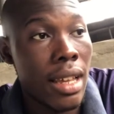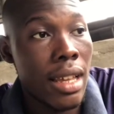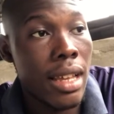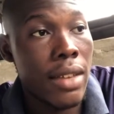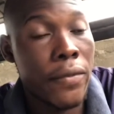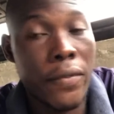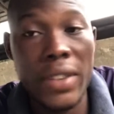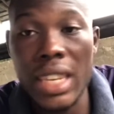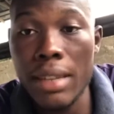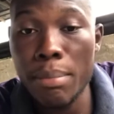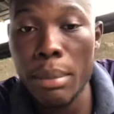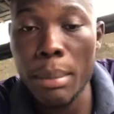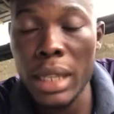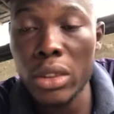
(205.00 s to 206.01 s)
feeding
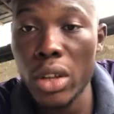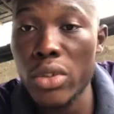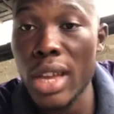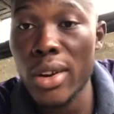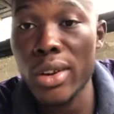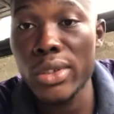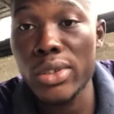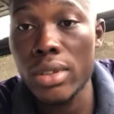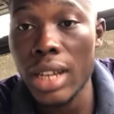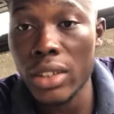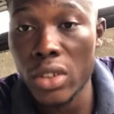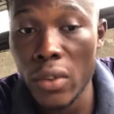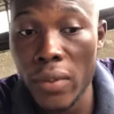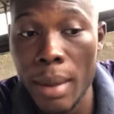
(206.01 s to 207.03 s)
methods you are going to use at
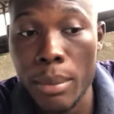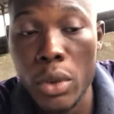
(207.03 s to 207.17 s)
your farm.